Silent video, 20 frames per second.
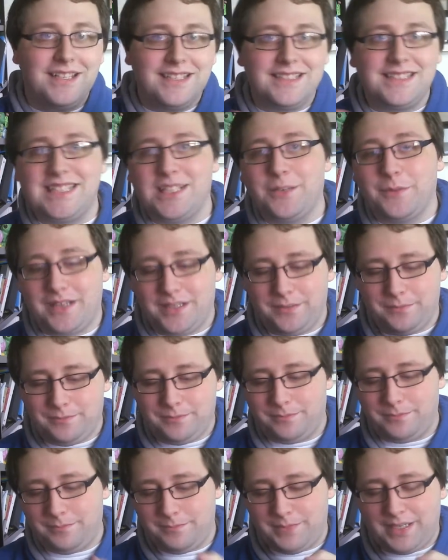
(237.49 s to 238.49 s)
deal with the
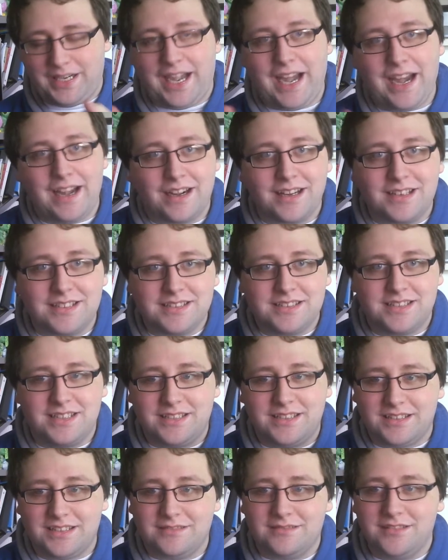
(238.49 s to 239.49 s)
mechanics
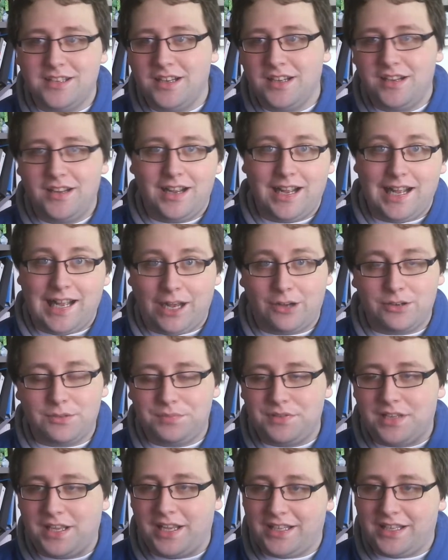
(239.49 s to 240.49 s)
and how to
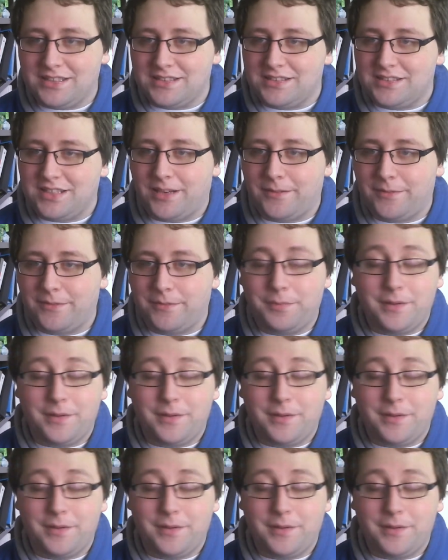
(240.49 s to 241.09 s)
play and stuff.